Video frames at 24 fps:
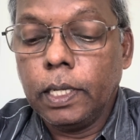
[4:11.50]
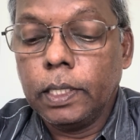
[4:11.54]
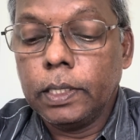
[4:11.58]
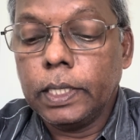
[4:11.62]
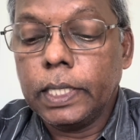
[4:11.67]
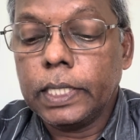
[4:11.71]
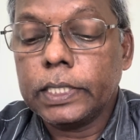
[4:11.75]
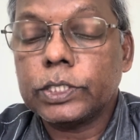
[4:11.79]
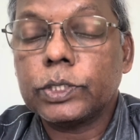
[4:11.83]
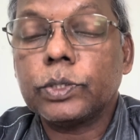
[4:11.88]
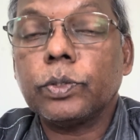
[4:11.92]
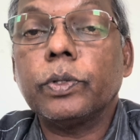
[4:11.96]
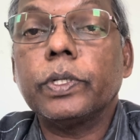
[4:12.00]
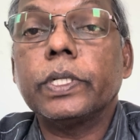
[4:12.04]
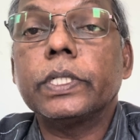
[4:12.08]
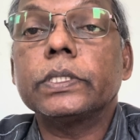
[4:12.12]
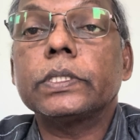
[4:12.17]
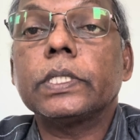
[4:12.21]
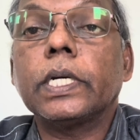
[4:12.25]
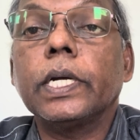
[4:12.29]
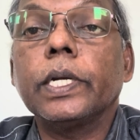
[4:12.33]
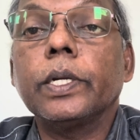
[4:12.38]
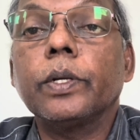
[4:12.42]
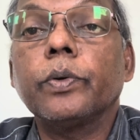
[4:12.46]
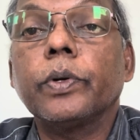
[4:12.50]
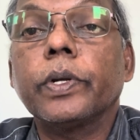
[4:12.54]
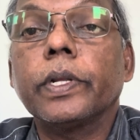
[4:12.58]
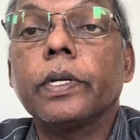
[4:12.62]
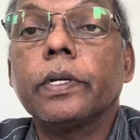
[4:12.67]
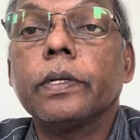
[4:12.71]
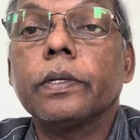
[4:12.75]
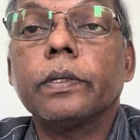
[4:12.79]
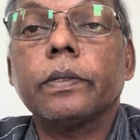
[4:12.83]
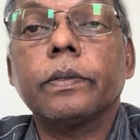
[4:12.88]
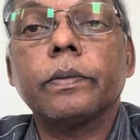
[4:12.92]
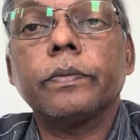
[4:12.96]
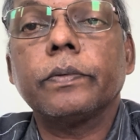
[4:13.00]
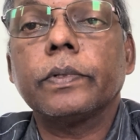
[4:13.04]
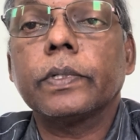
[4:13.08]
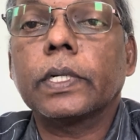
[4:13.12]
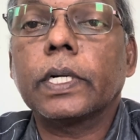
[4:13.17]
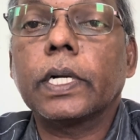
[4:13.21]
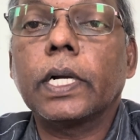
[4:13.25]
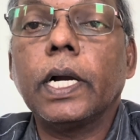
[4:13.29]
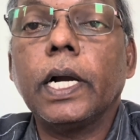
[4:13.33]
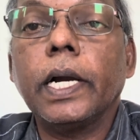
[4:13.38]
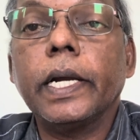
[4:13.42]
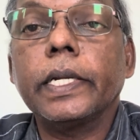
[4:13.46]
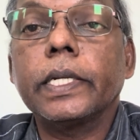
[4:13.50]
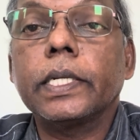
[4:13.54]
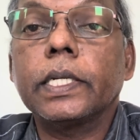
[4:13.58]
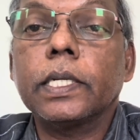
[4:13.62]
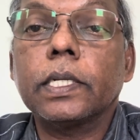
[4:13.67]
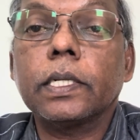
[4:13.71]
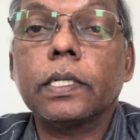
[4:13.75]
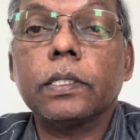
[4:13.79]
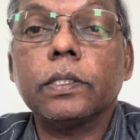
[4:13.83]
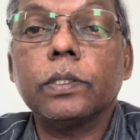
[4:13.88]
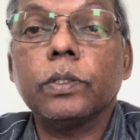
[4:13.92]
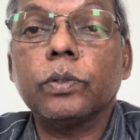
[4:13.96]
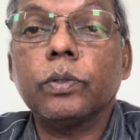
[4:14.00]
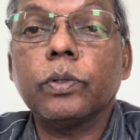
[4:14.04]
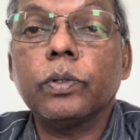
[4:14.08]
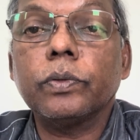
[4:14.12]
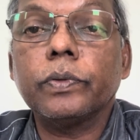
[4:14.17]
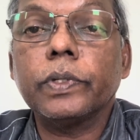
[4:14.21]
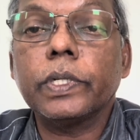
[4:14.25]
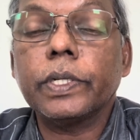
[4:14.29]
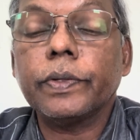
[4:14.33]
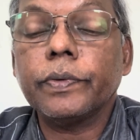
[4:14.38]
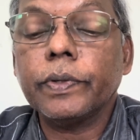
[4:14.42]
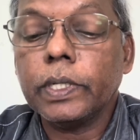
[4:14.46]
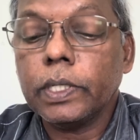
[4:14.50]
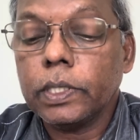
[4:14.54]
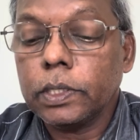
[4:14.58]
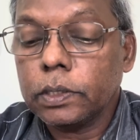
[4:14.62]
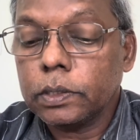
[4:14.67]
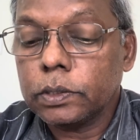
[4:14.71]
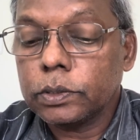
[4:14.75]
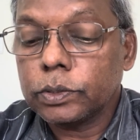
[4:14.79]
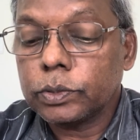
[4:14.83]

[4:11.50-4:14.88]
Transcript: Next one is iodine, goiter, you know very well.